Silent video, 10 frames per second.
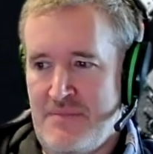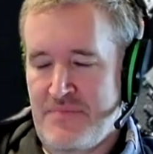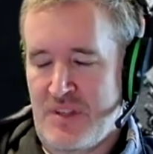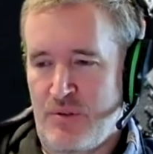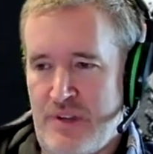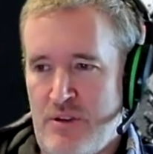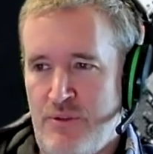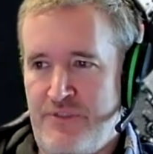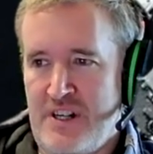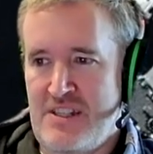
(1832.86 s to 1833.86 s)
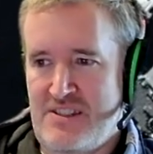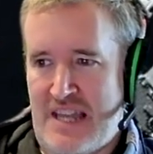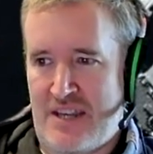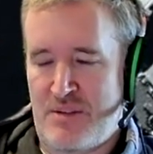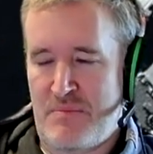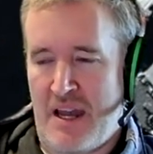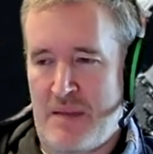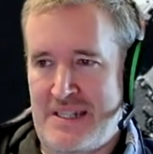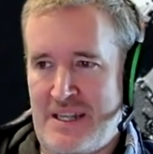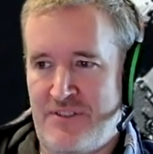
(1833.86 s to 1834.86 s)
although your first session might
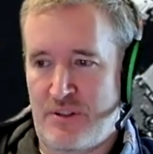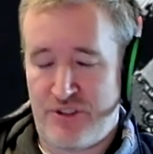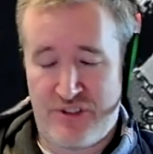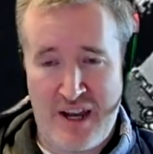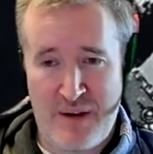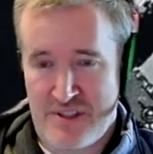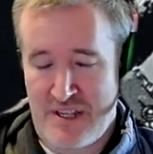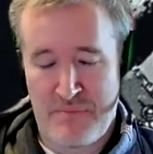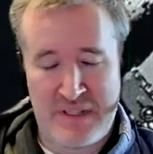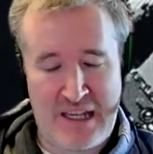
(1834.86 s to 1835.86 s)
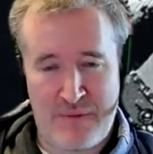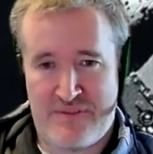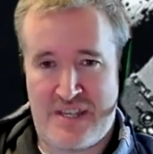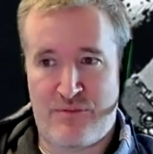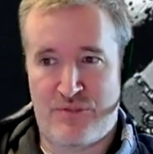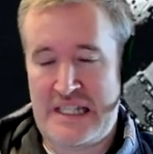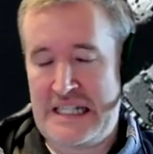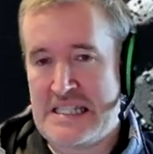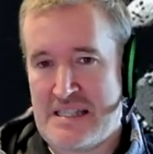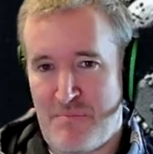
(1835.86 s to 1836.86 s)
be difficult, start with something like we've said, really
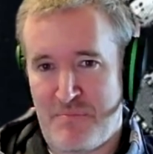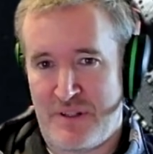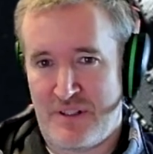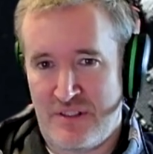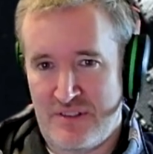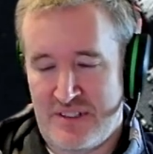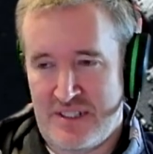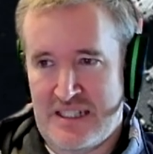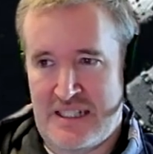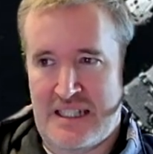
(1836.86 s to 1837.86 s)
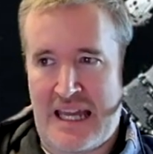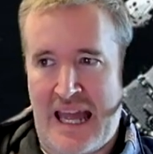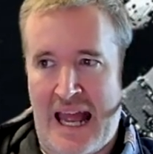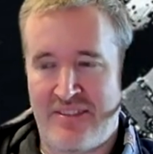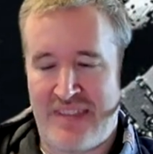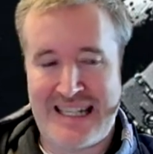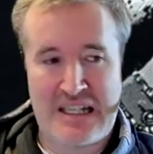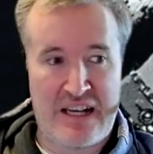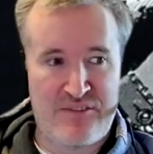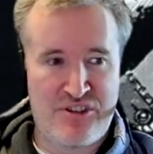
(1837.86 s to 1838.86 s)
simple and then
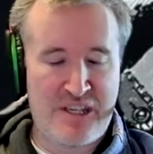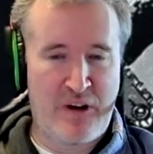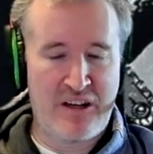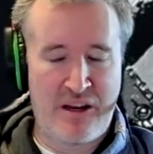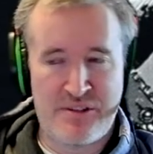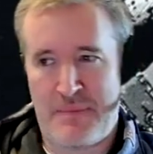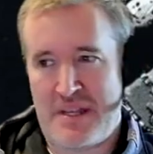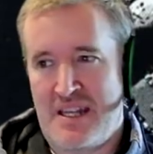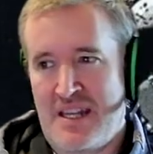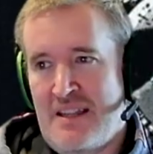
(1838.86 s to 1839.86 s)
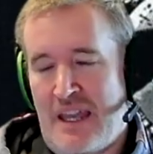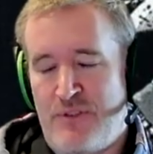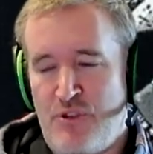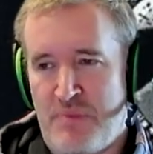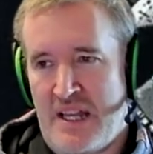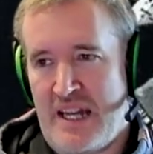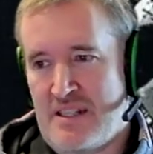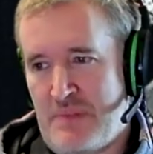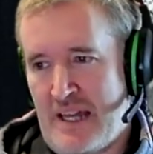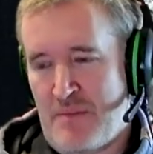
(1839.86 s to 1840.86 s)
kind of see where it goes. I mean, if you've played
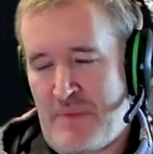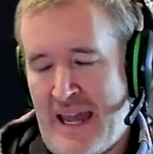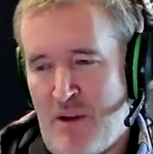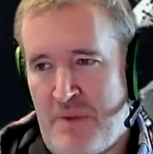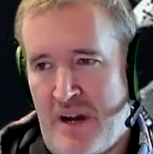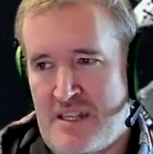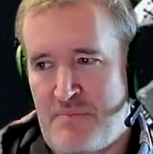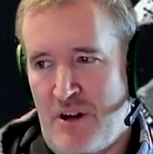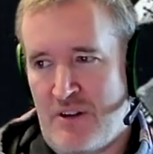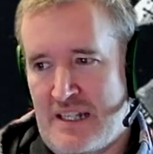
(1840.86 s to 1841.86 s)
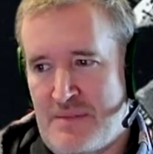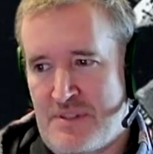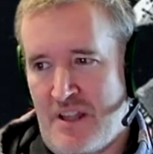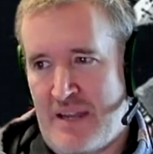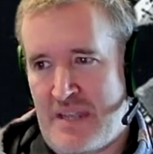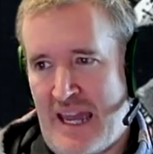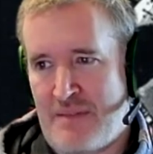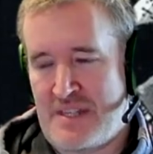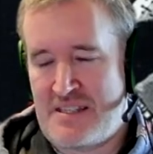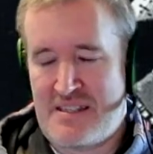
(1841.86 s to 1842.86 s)
like a Powered by the Apocalypse type
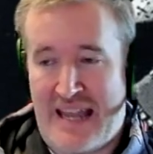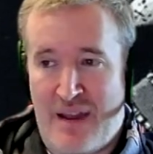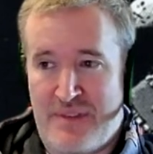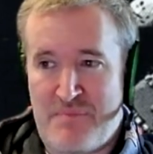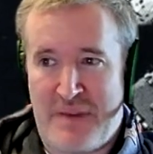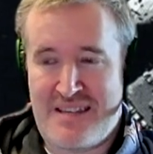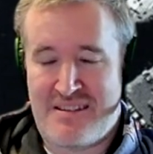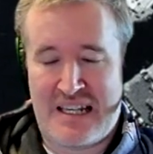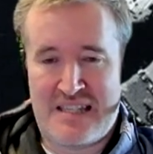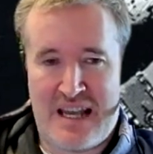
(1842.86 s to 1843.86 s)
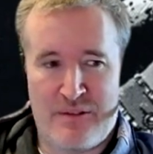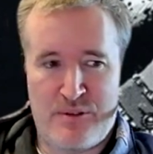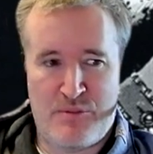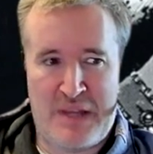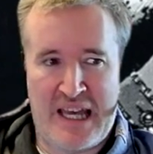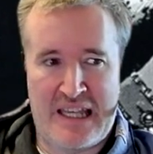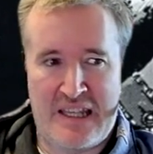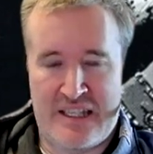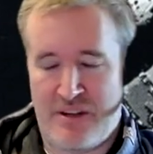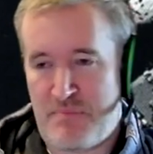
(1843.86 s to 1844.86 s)
game, this is how they basically tell you to play it.
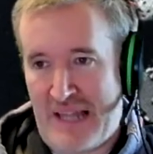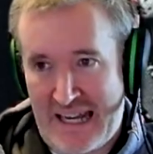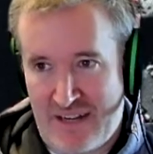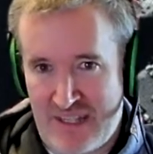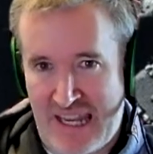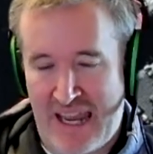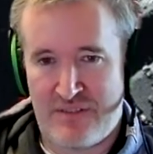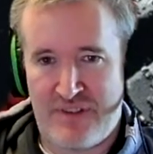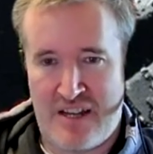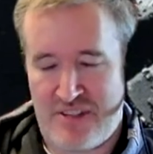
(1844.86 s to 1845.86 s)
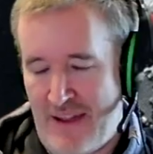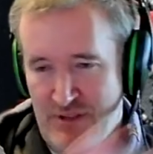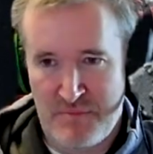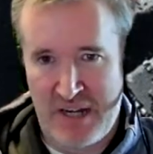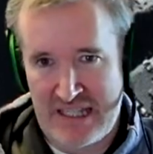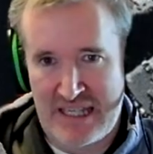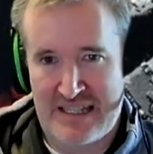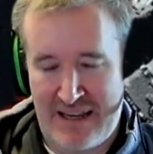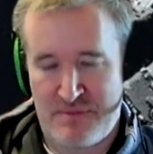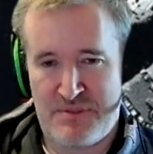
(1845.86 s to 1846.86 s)
Like, don't plan everything out in advance. Have some
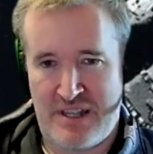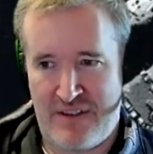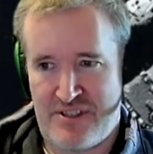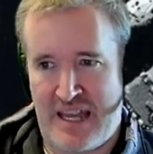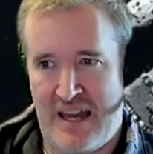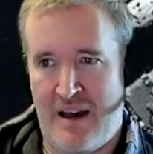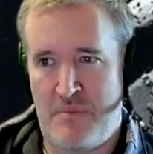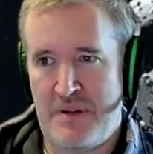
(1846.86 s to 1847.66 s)
ideas, have some stuff set up,